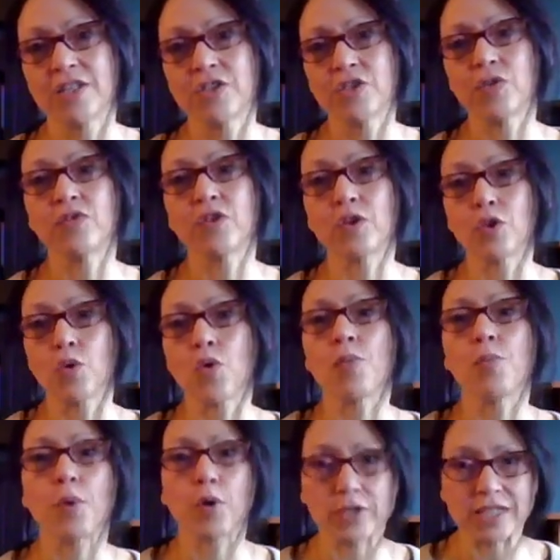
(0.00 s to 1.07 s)
So if the lower
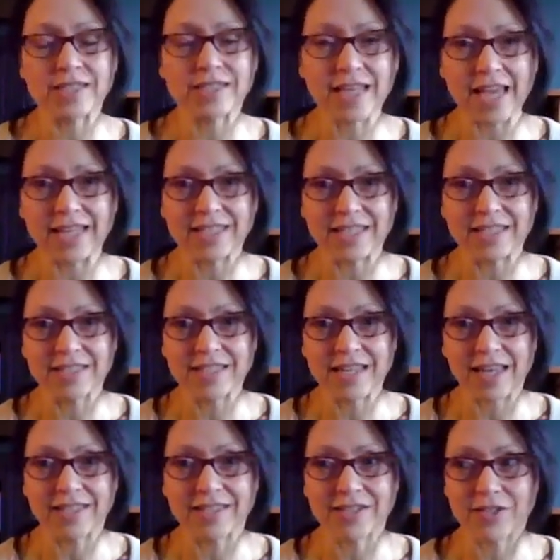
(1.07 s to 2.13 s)
body's getting
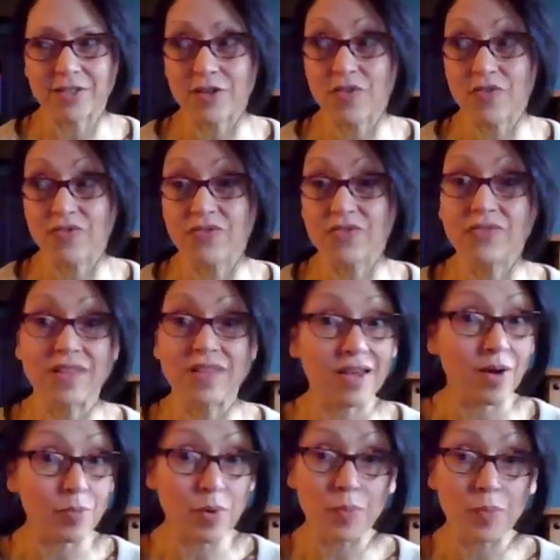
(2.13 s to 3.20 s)
tighter, the
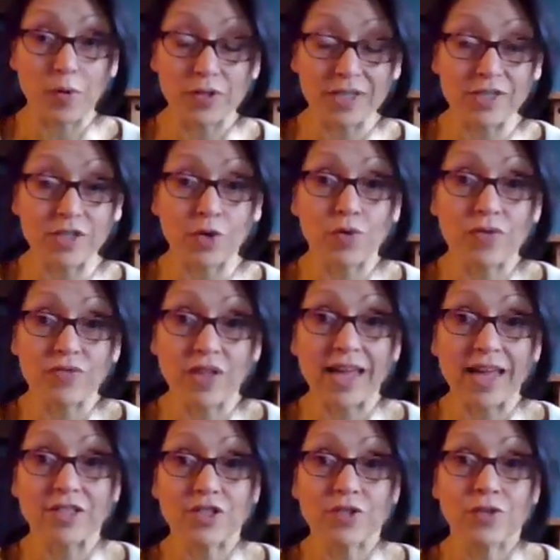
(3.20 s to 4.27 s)
upper body's a
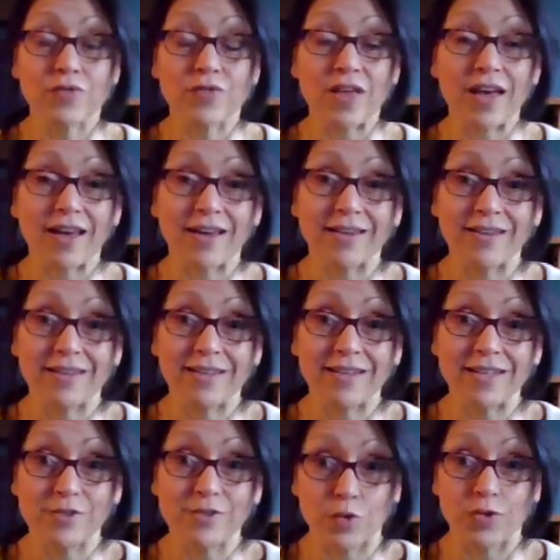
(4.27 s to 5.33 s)
reflection of that
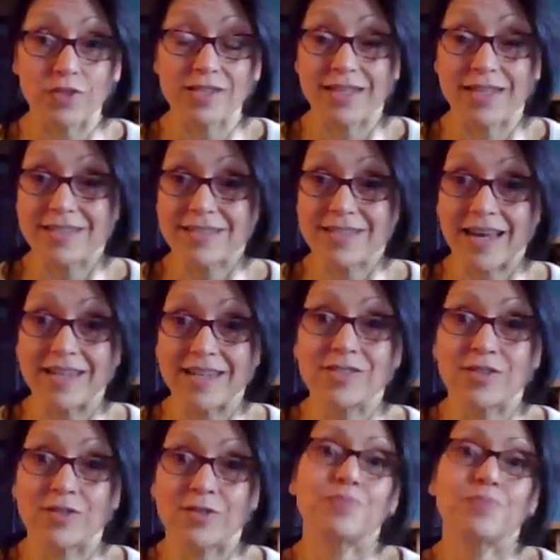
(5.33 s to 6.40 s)
is going to get
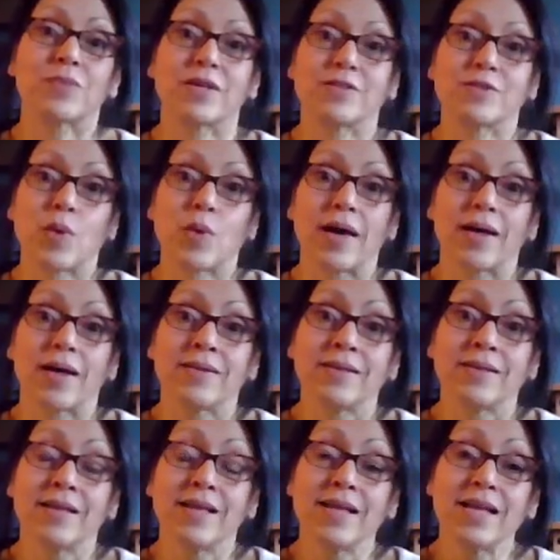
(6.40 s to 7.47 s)
tighter as well.
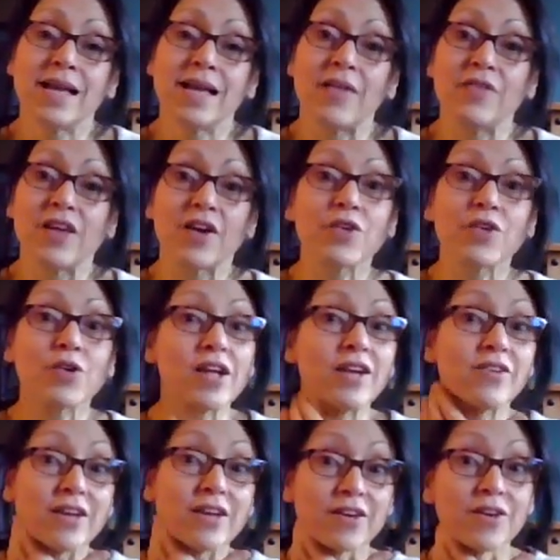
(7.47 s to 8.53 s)
And the other
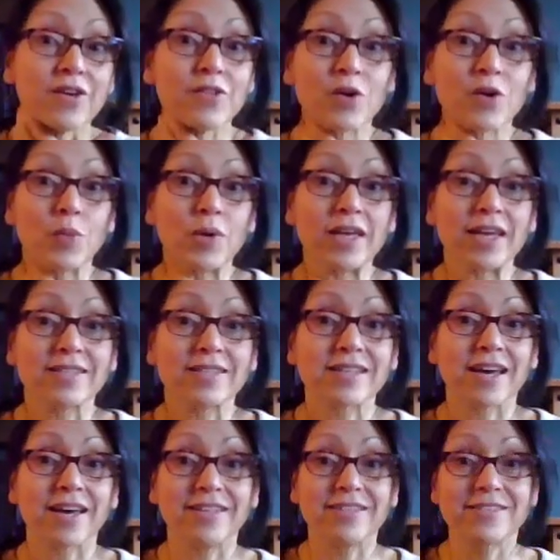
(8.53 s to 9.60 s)
area that we get
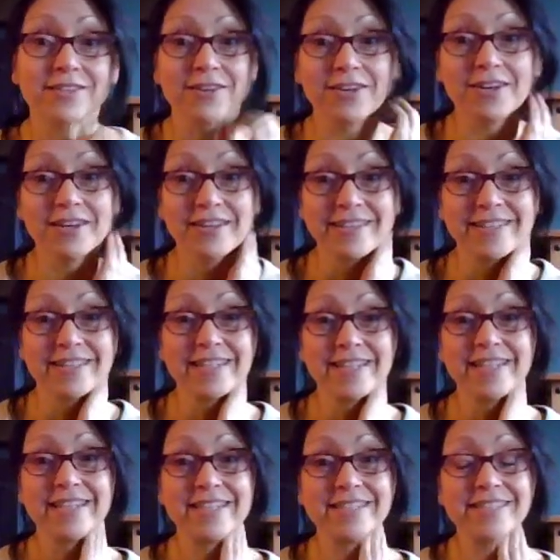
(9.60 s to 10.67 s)
tighter
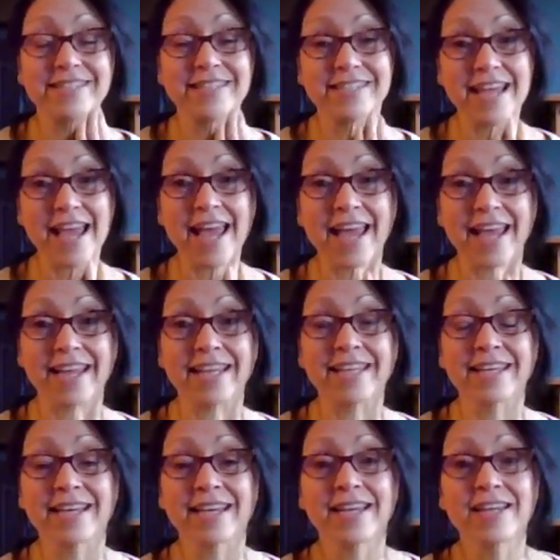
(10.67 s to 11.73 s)
is the neck.
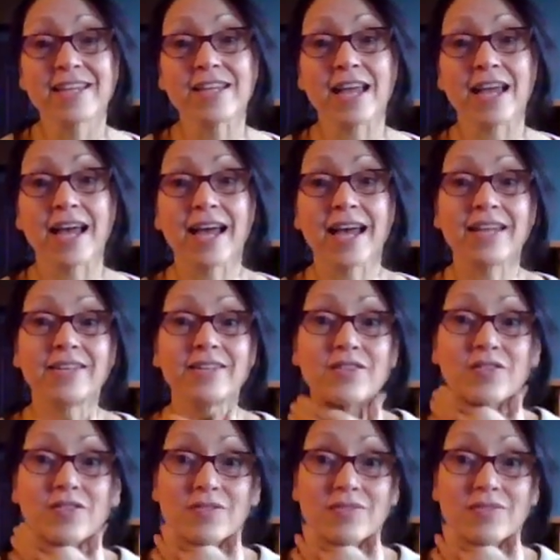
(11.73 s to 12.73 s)
And